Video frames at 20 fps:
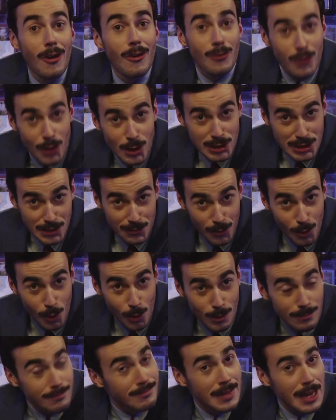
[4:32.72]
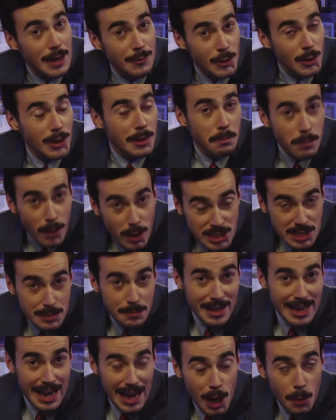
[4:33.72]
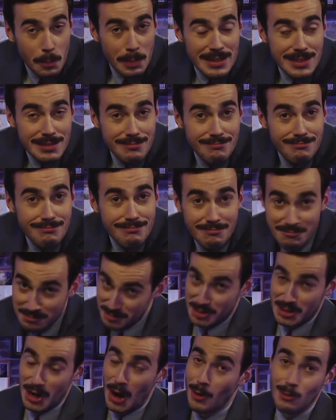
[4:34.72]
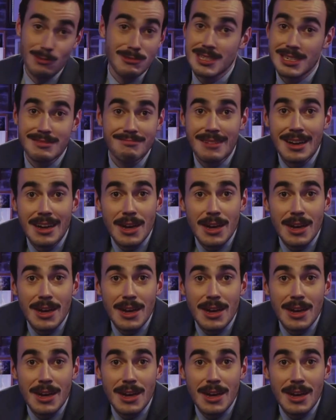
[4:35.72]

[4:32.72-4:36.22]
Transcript: First of all, if you can possibly help it, don't.